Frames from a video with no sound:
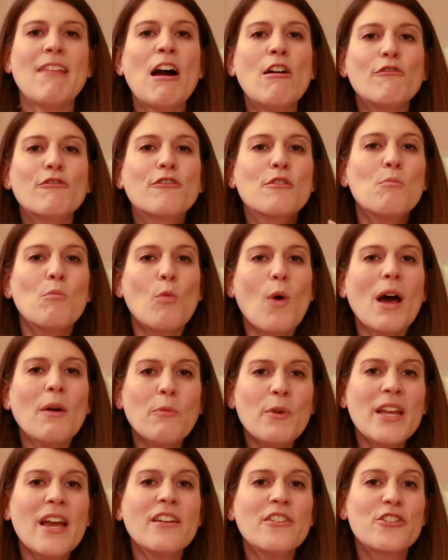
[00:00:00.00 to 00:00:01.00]
Now, from
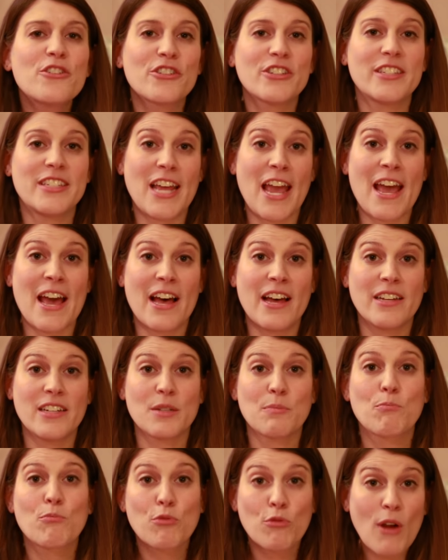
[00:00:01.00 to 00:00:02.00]
what we
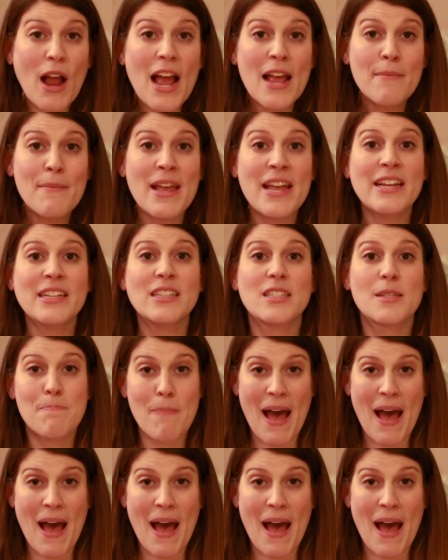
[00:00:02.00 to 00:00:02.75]
understand, primates,